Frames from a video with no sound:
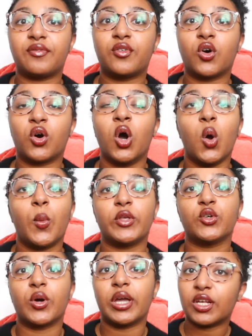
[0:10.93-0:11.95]
for when
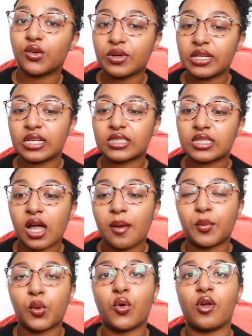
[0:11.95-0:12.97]
you're in a reading
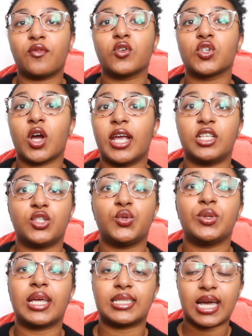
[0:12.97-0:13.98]
slump or if you're trying to
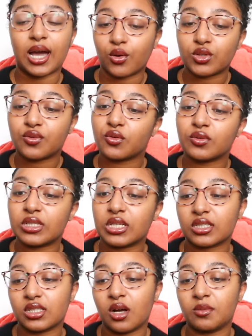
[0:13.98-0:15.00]
get out of a
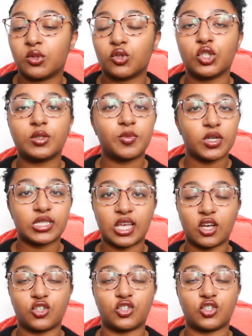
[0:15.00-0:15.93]
reading slump or just books that are